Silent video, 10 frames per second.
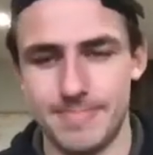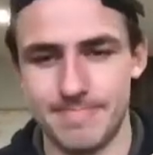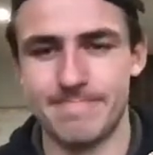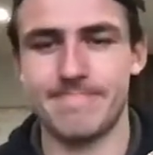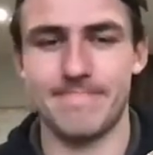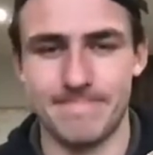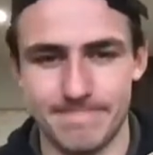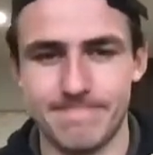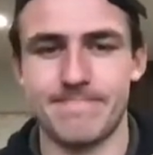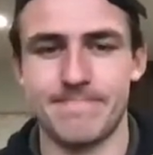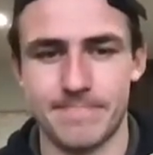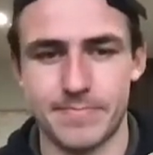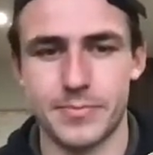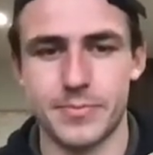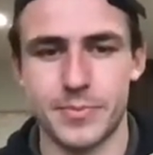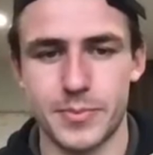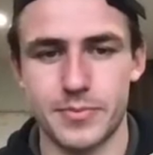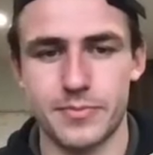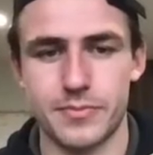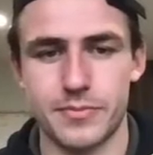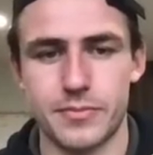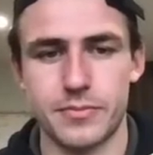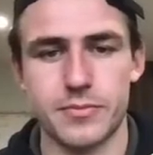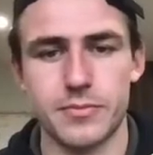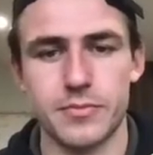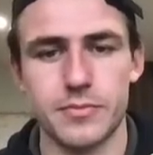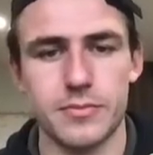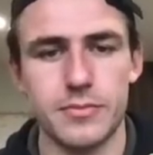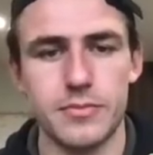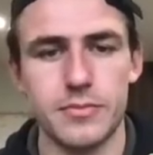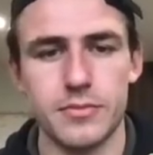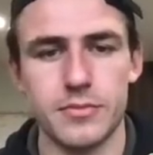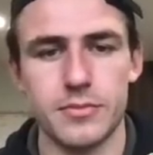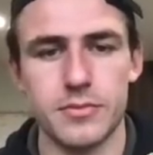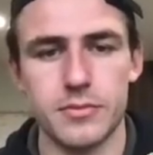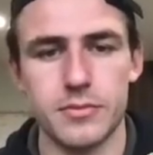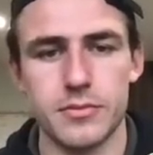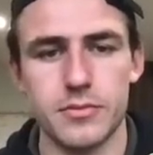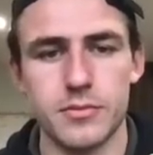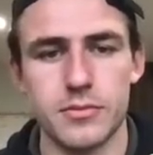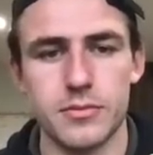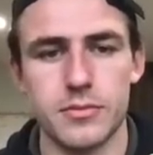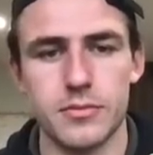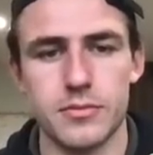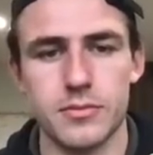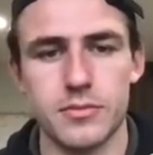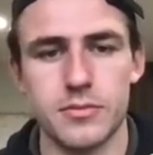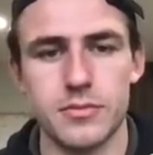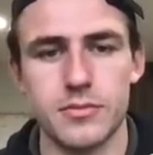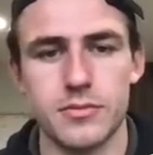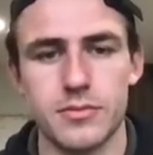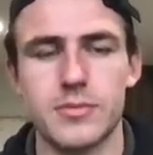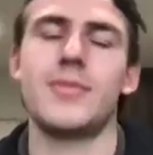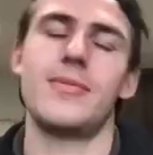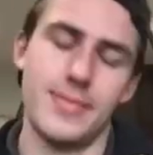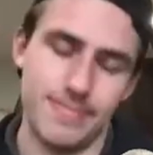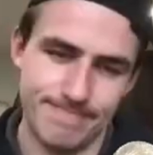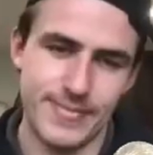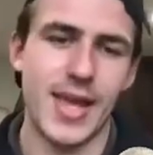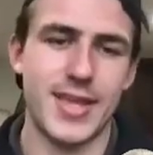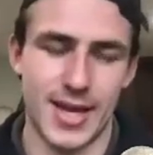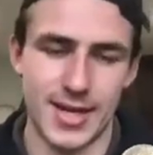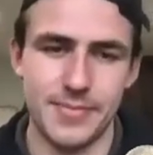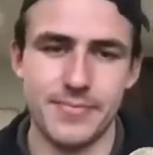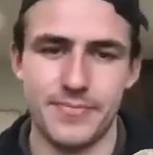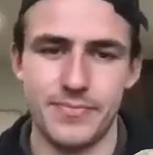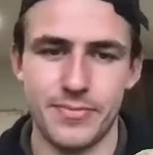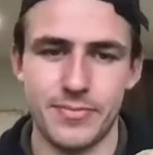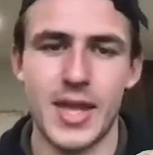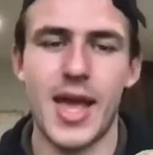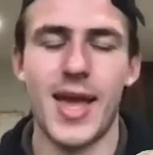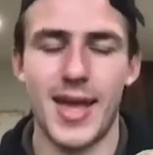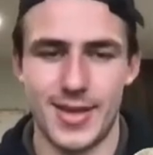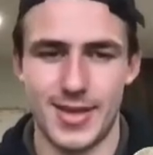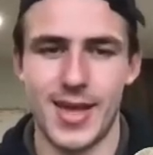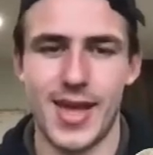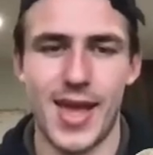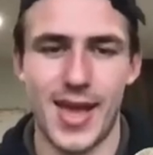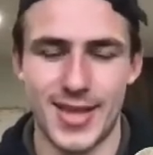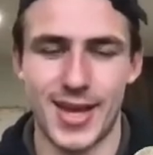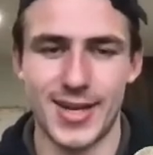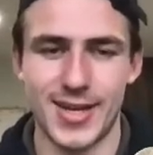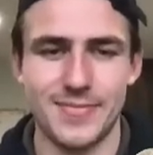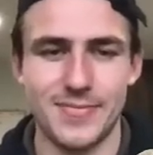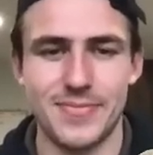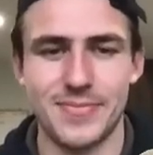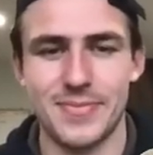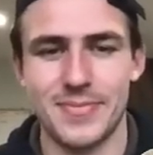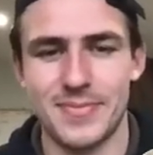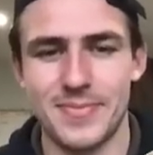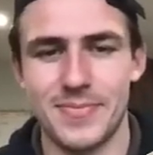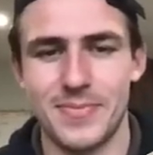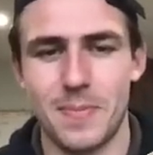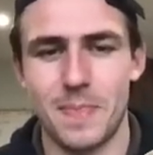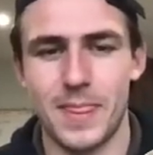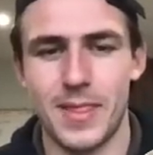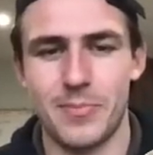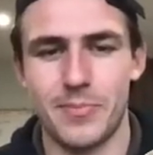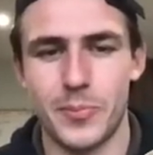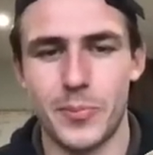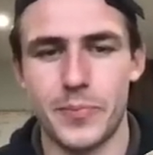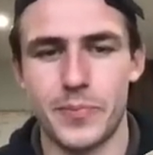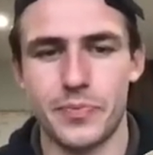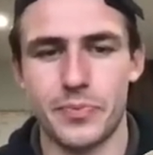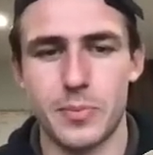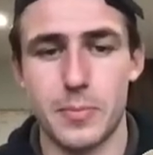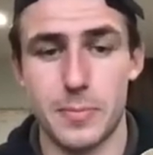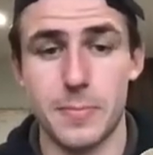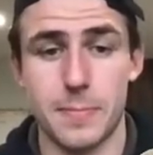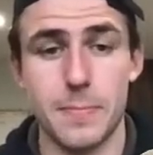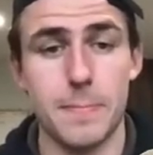Is that same category as, you know, what is it, 1 week abs or 6 minute biceps? How do you tackle that? Like, that's obviously a mindset thing as well.